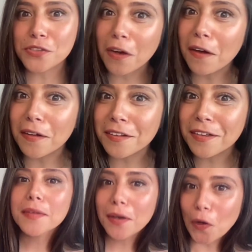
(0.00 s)

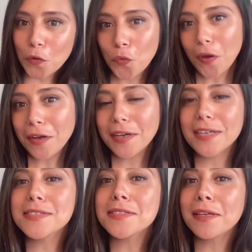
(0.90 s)
call.
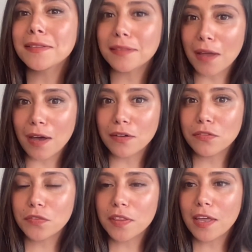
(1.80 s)
Aquarius and
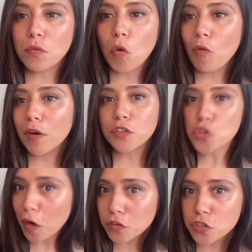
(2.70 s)
love, they will want to
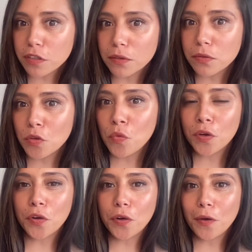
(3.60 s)
talk to you. They'll
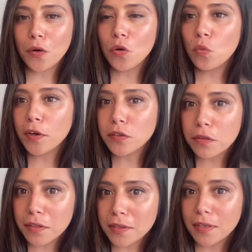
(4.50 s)
want to know what you're
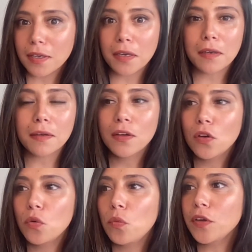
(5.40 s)
thinking,
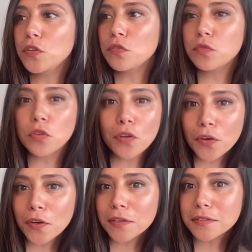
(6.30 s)
what you've
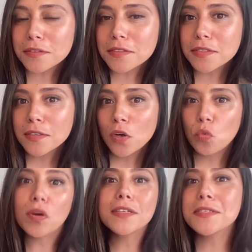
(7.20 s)
learned,
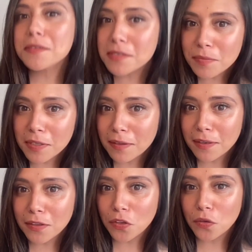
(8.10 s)
what is
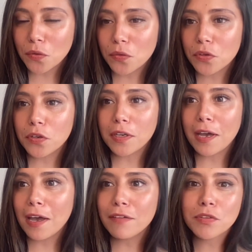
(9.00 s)
stimulating you. They're going to
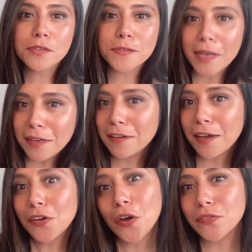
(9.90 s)
have those late
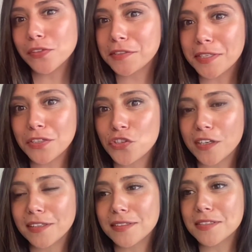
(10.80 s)
night
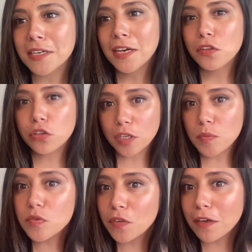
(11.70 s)
conversations. They're going to
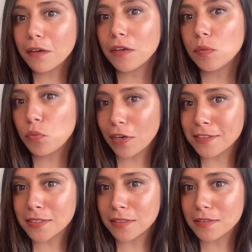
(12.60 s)
be very
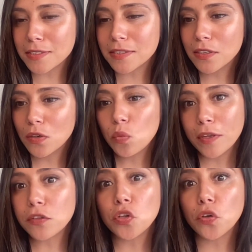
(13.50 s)
present
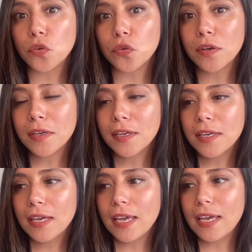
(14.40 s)
with you.
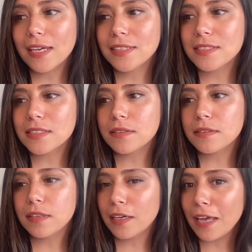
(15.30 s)
And
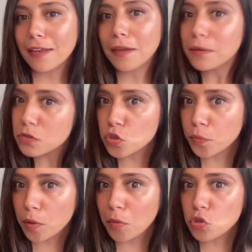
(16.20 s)
again, not
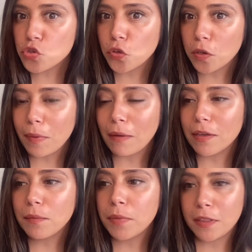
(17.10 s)
super emotional about
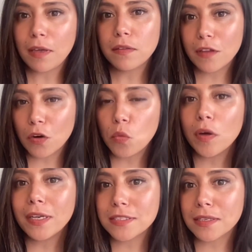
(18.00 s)
it, but they are
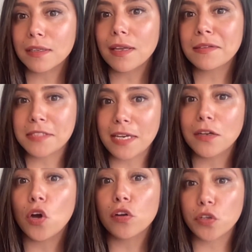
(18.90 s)
wanting to collect
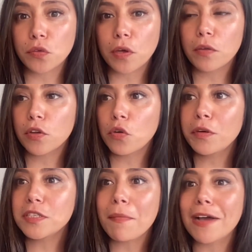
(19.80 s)
data on you. They're
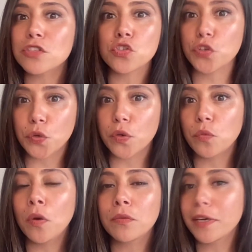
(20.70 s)
going to master you in
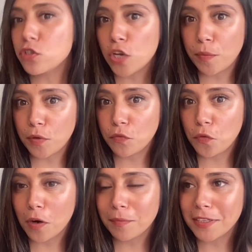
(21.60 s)
one way, shape, and
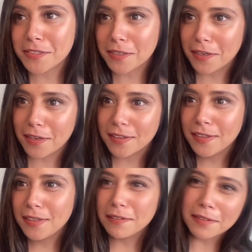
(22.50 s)
form. That's a
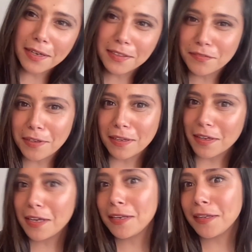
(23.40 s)
kind of
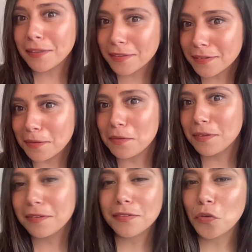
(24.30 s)
hidden
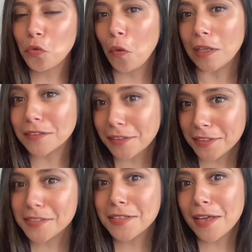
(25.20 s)
quality
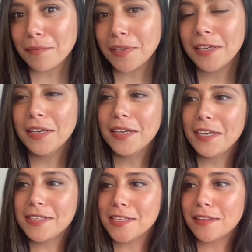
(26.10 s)
to them,
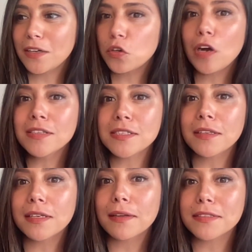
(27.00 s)
is that they're constantly
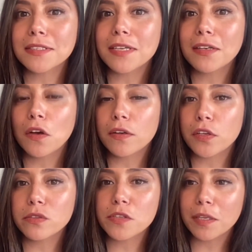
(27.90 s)
collecting data on
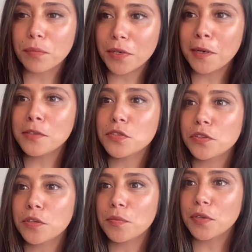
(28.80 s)
you. So they can put it into their
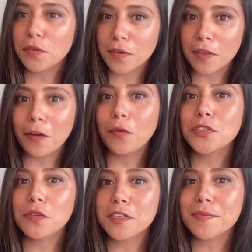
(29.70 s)
computer and they know what
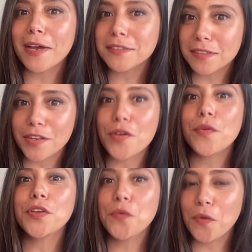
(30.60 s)
to expect and they know
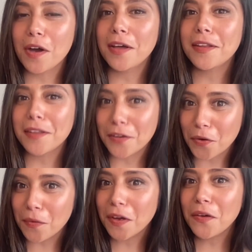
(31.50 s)
what you want and they know
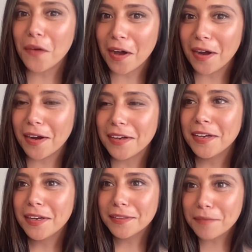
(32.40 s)
where you are
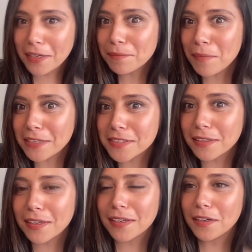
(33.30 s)

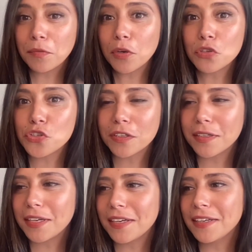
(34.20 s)
mentally,
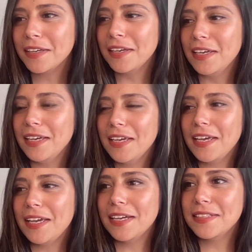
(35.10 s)
emotionally.
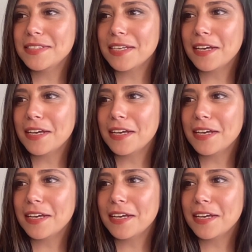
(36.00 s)
And